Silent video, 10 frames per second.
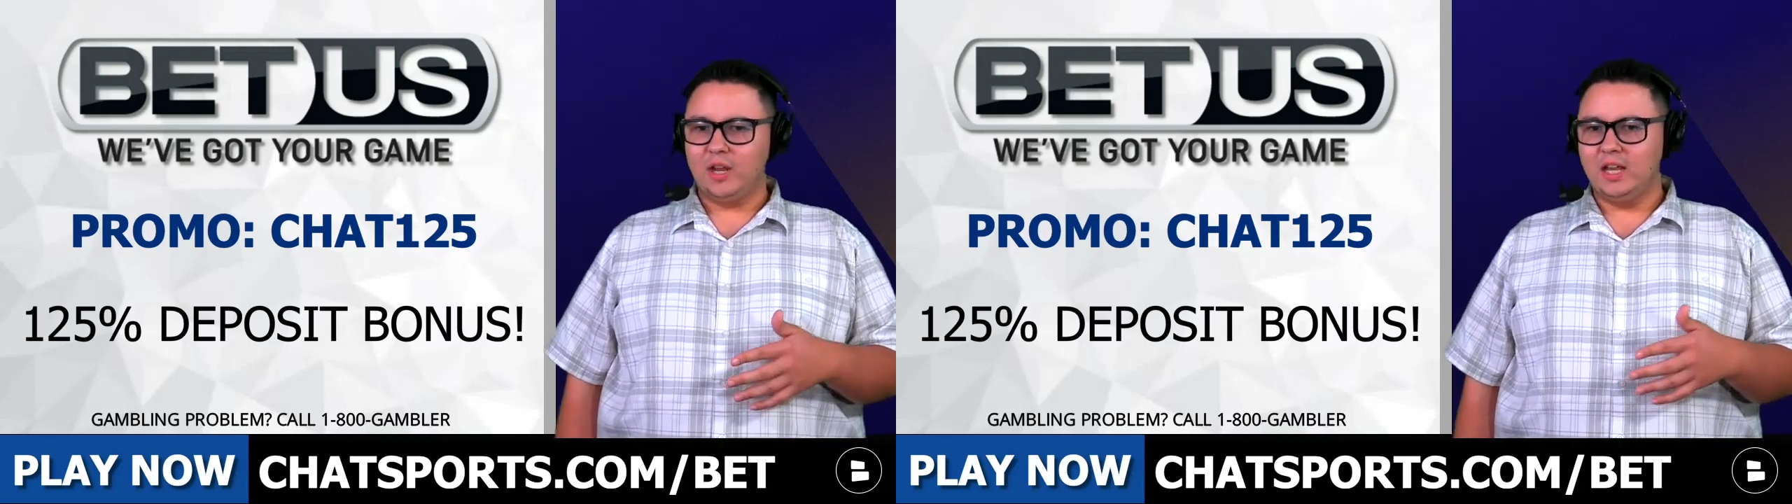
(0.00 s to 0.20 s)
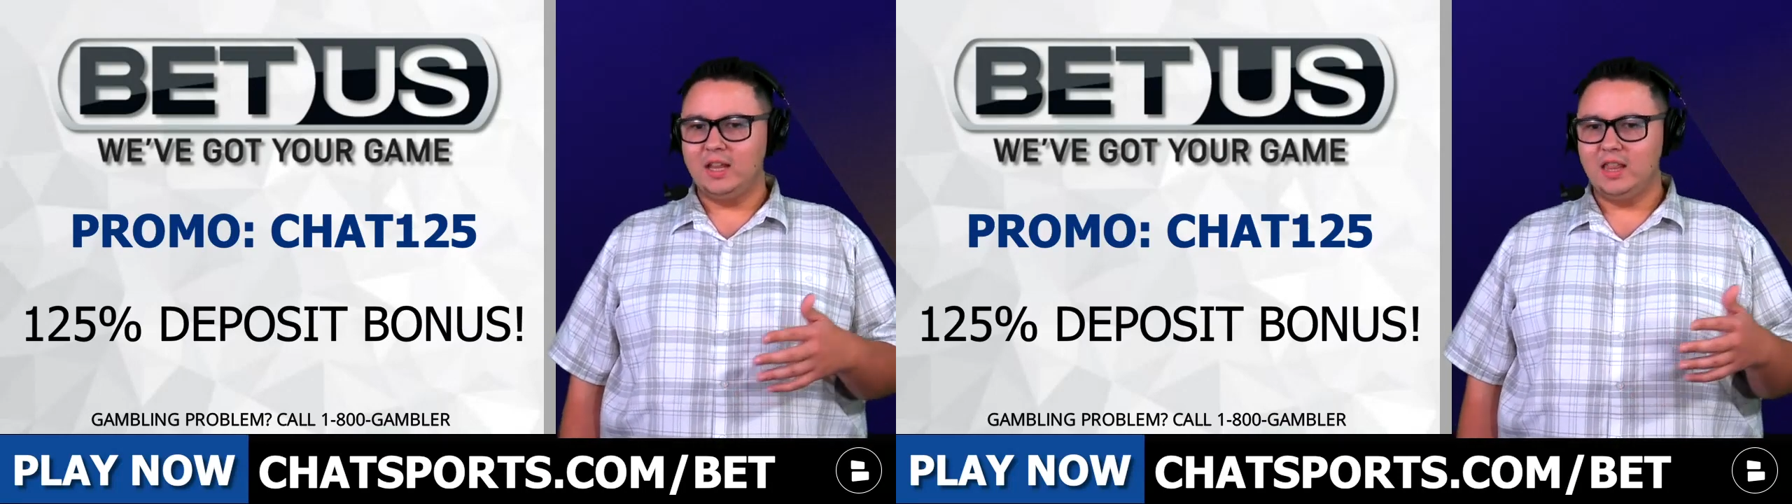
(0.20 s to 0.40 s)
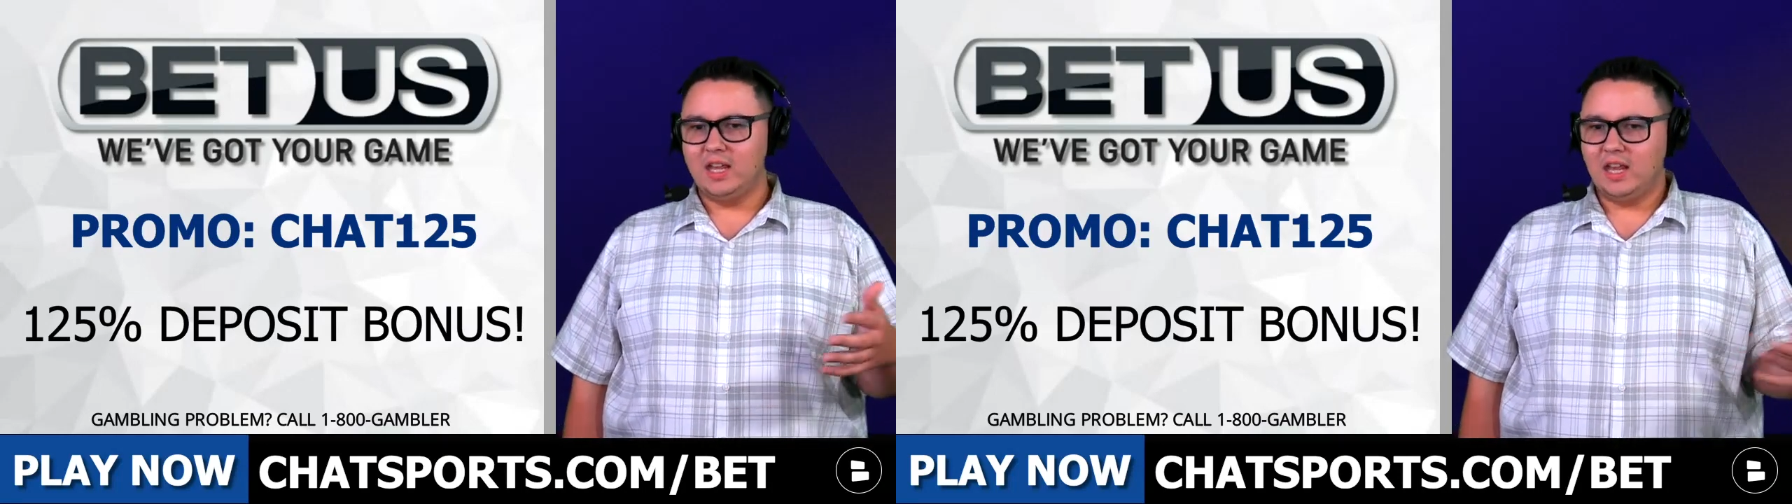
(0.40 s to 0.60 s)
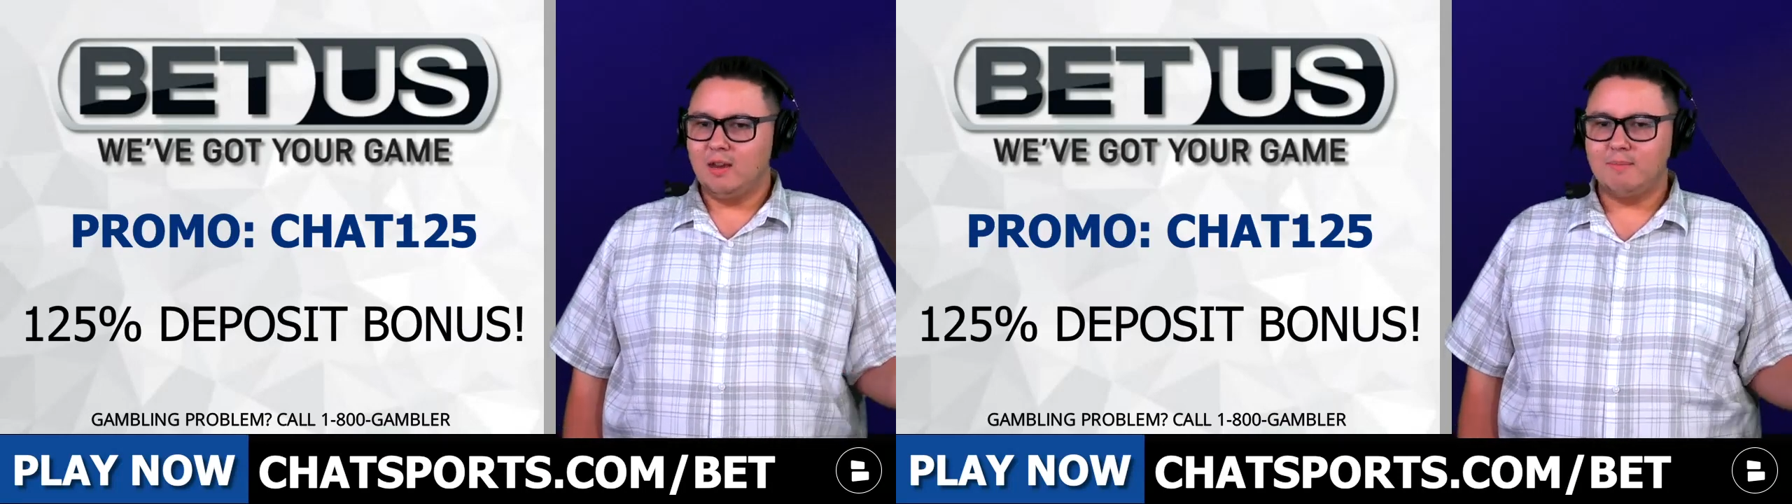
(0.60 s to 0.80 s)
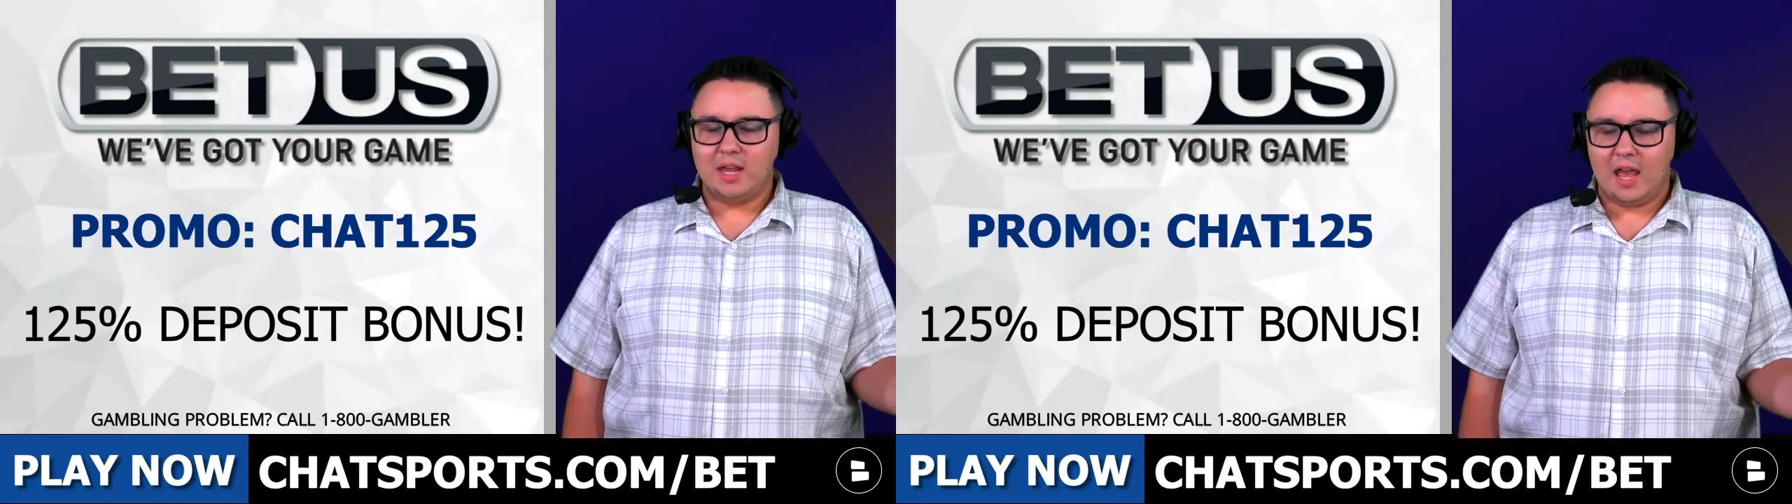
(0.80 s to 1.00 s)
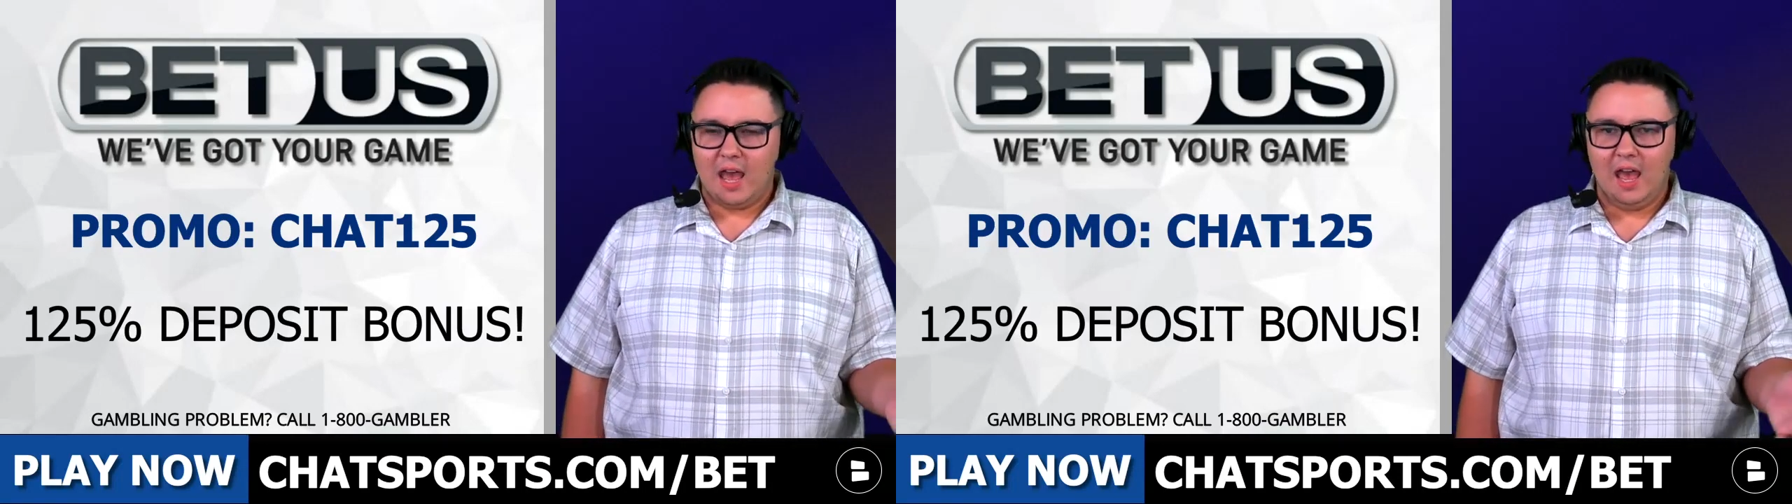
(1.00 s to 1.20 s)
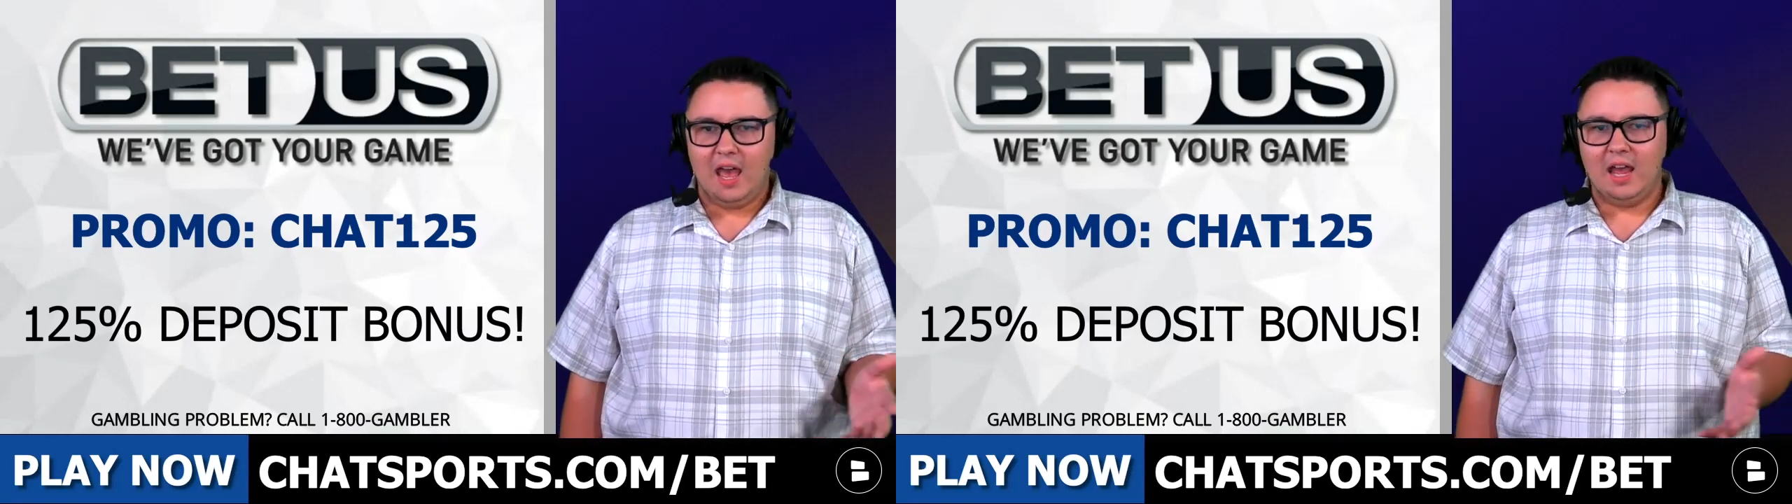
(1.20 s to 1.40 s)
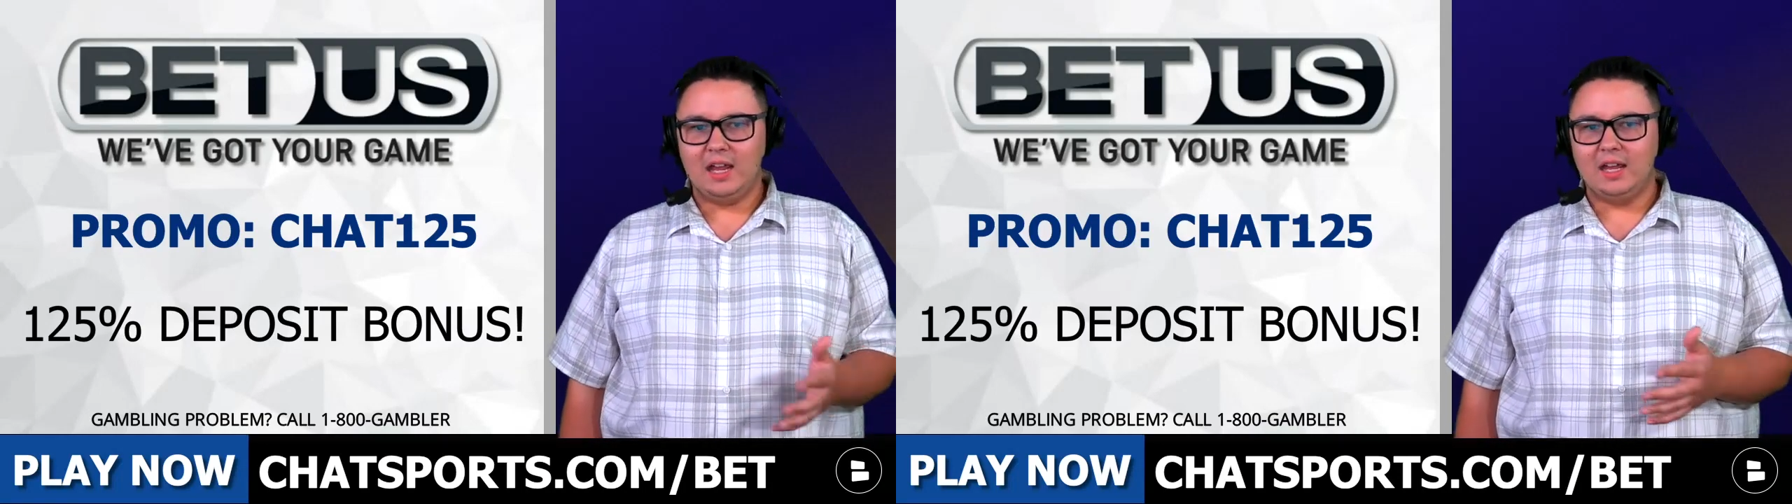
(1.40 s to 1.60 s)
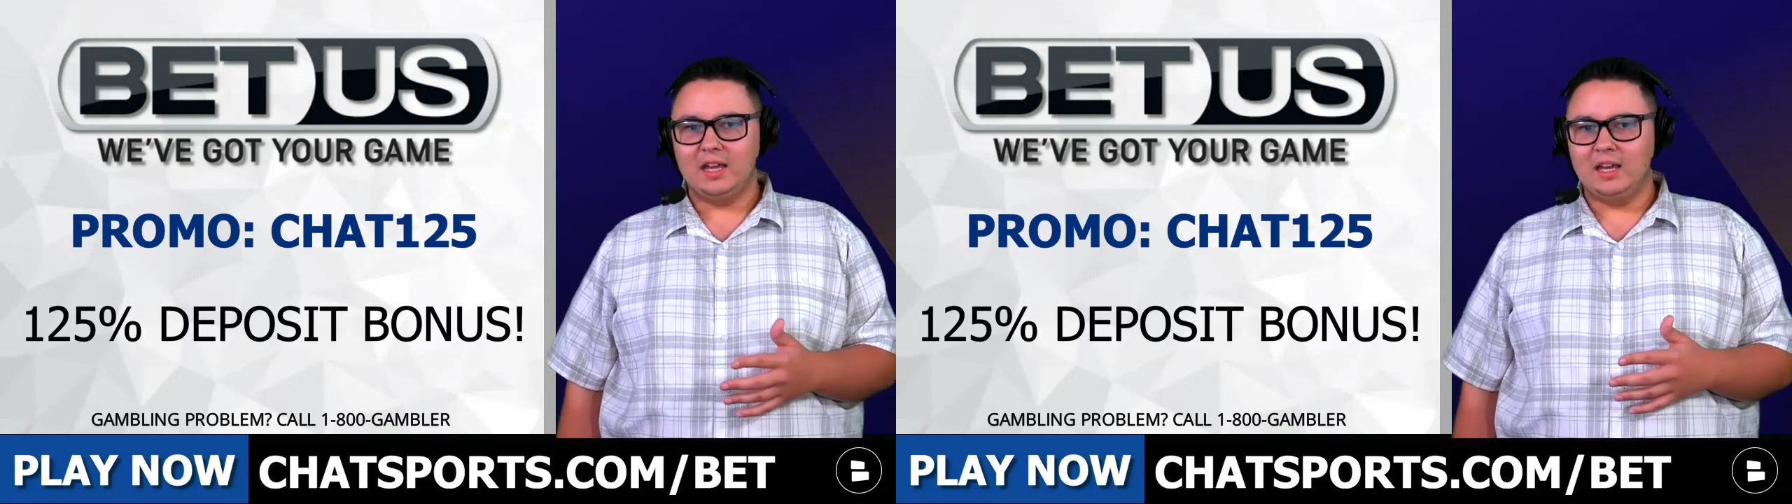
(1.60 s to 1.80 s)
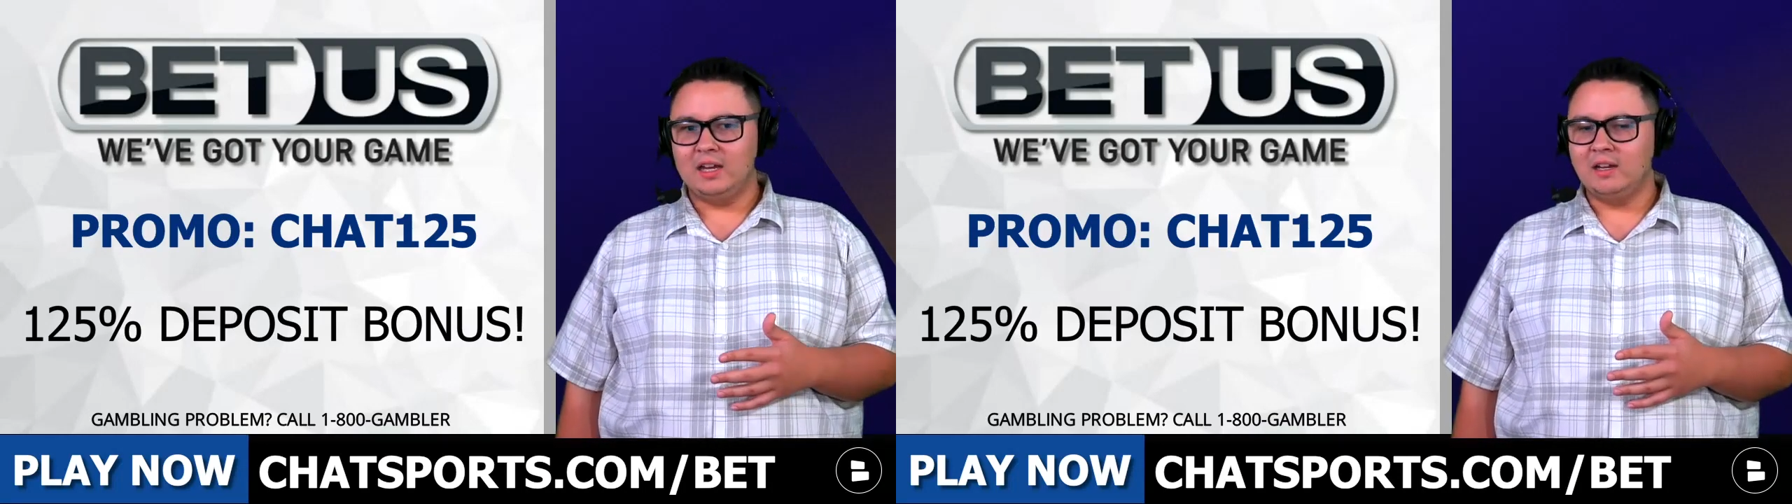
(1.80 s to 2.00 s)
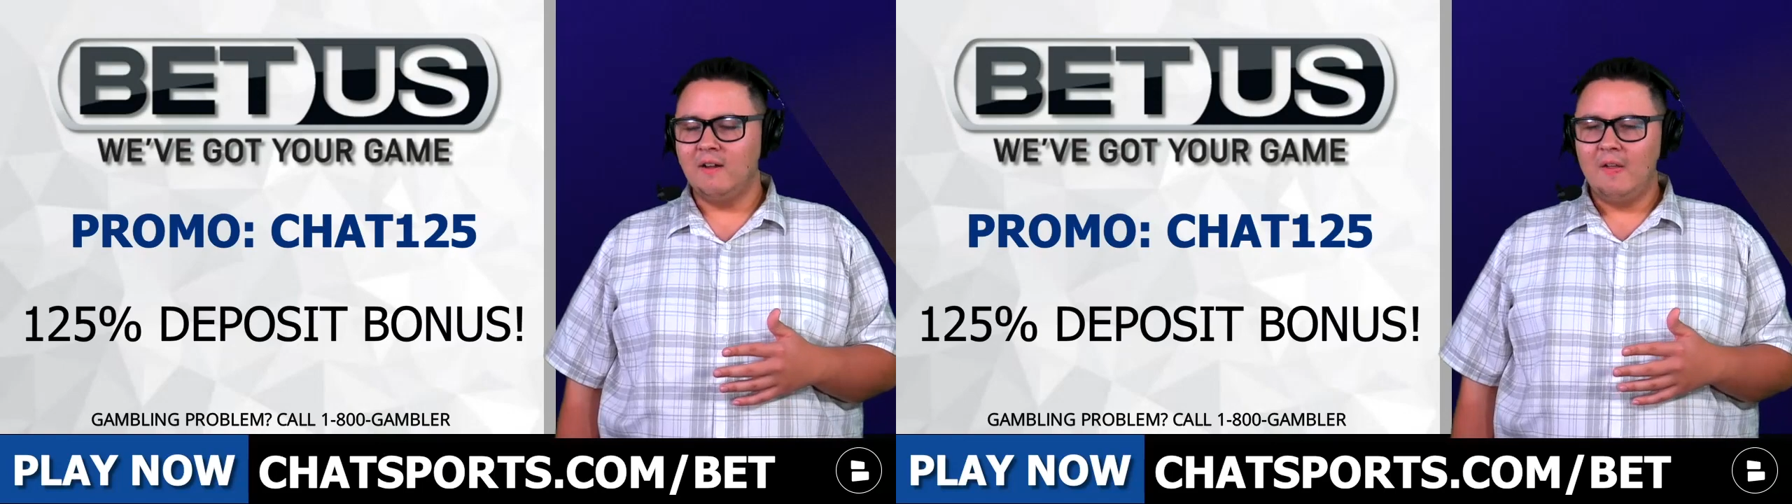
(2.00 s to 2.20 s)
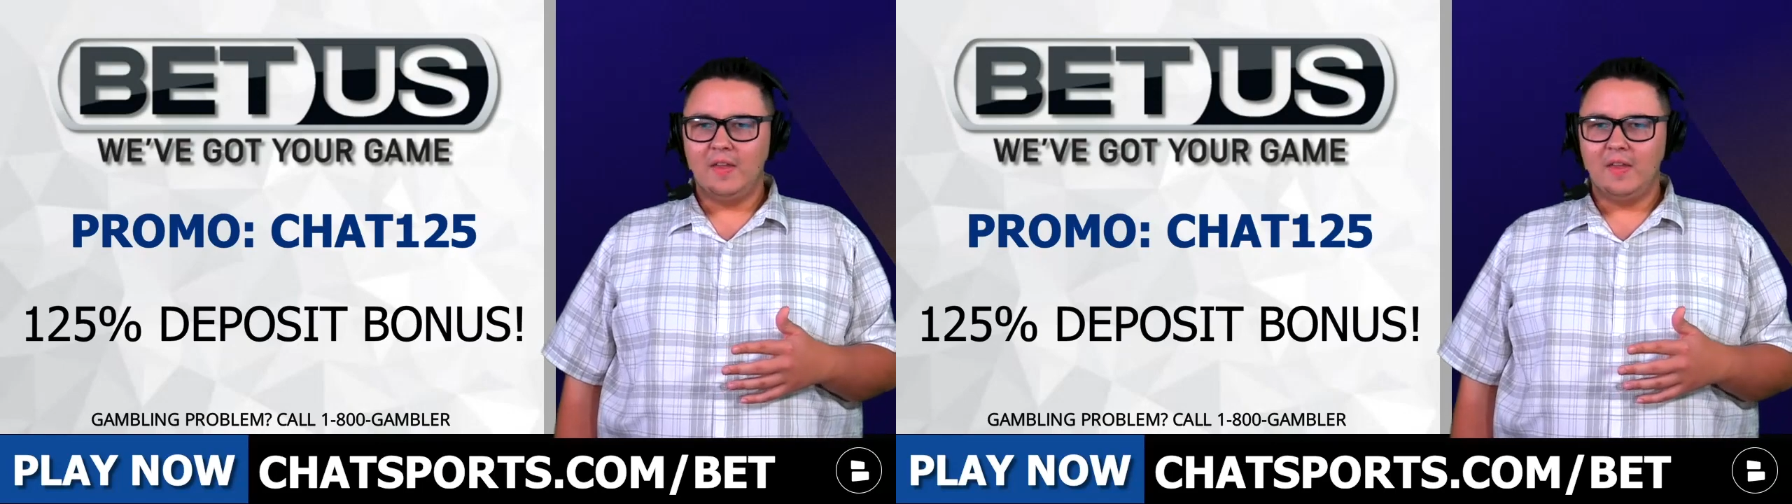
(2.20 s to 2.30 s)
in the NBA, in